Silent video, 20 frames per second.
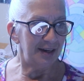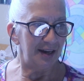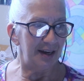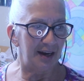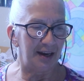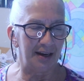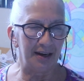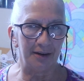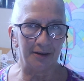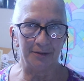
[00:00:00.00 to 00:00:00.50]

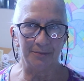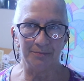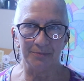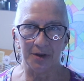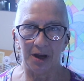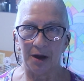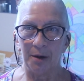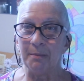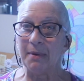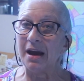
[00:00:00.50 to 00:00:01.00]
a
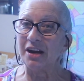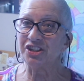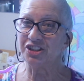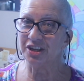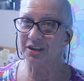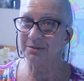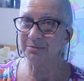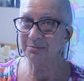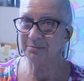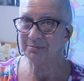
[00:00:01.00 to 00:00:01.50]

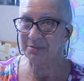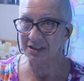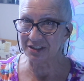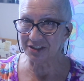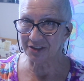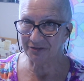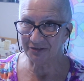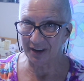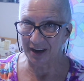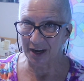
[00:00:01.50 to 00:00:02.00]
matching piece
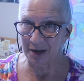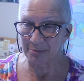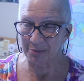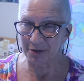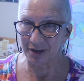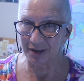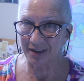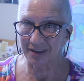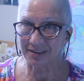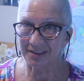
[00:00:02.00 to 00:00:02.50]
of
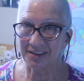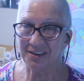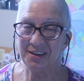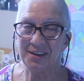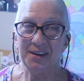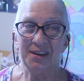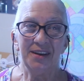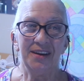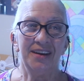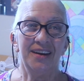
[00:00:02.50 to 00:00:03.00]
fabric
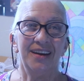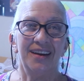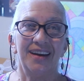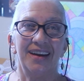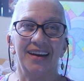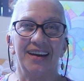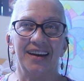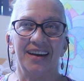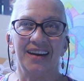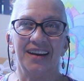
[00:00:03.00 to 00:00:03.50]

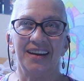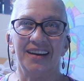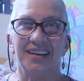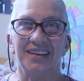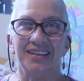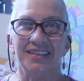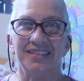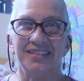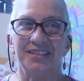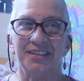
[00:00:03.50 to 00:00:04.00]

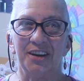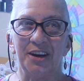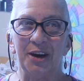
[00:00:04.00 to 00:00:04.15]
and